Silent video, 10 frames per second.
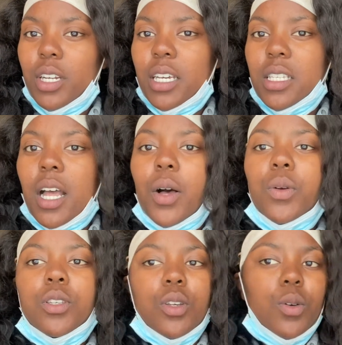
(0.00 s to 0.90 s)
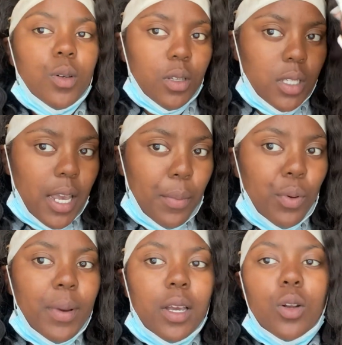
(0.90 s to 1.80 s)
Because I've been wearing it for like a few
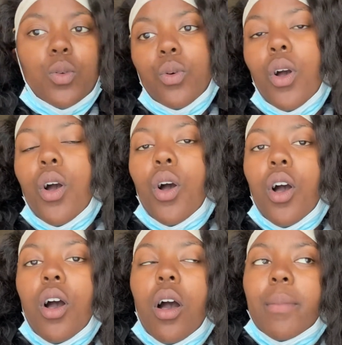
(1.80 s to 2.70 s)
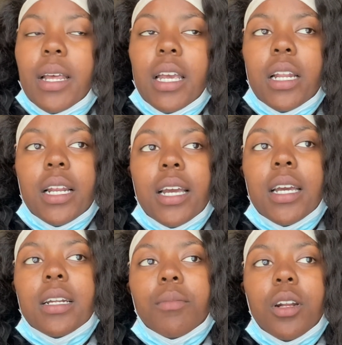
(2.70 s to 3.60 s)
days now. So yeah, I put my igloo.